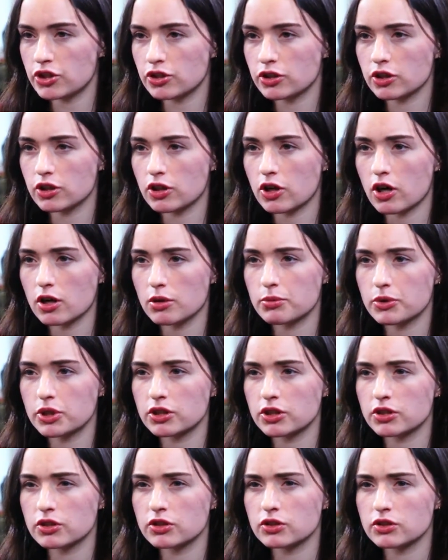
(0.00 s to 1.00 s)

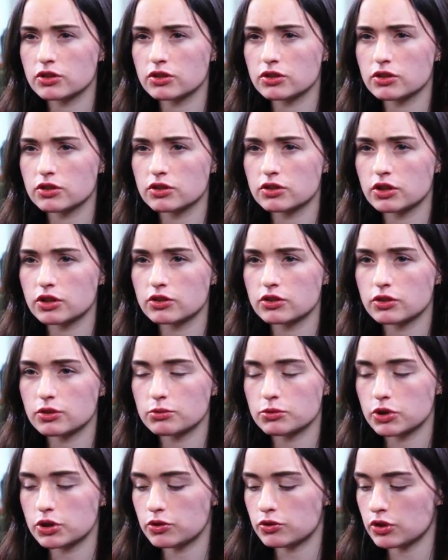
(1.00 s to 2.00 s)
carbon
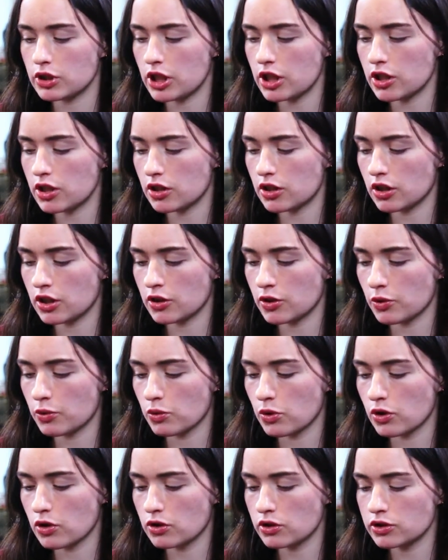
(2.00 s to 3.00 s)
systems you said in the
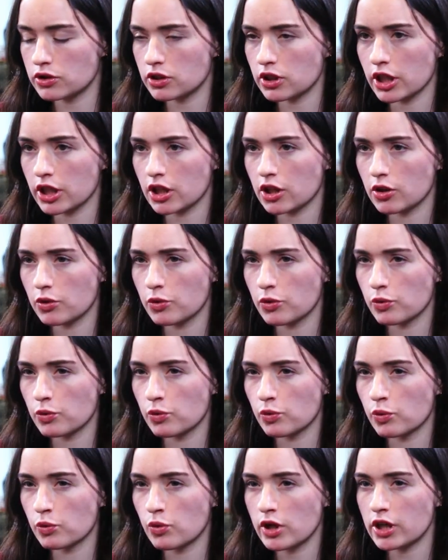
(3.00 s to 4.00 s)
world? Like,
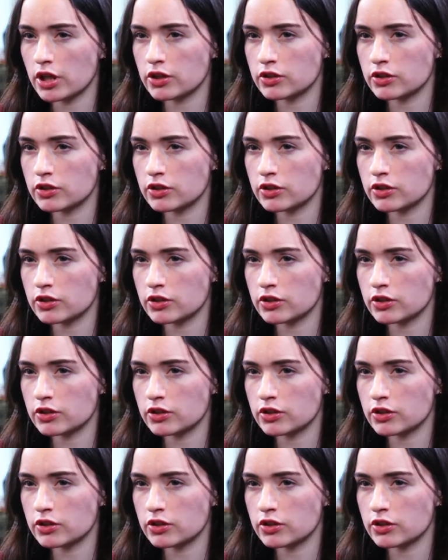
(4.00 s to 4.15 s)
what is